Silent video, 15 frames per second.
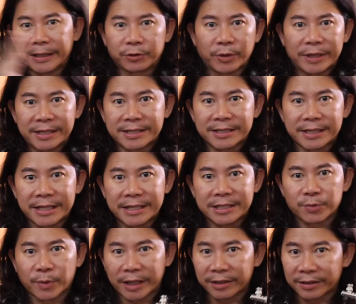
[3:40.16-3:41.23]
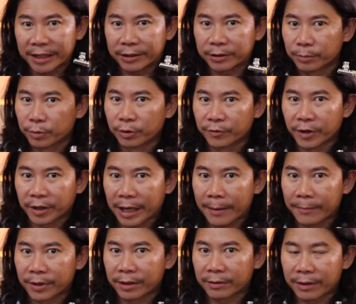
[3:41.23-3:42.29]
between scenes when you need to move your
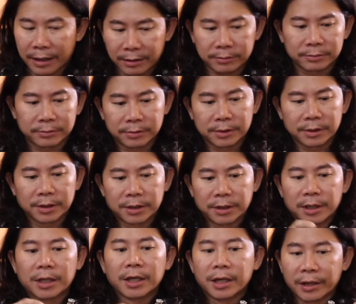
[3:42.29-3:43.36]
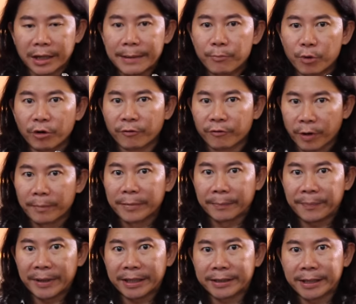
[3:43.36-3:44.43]
camera around, remove from the
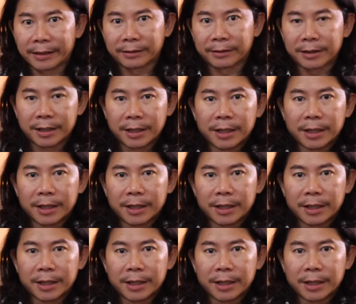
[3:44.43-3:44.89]
pigtail.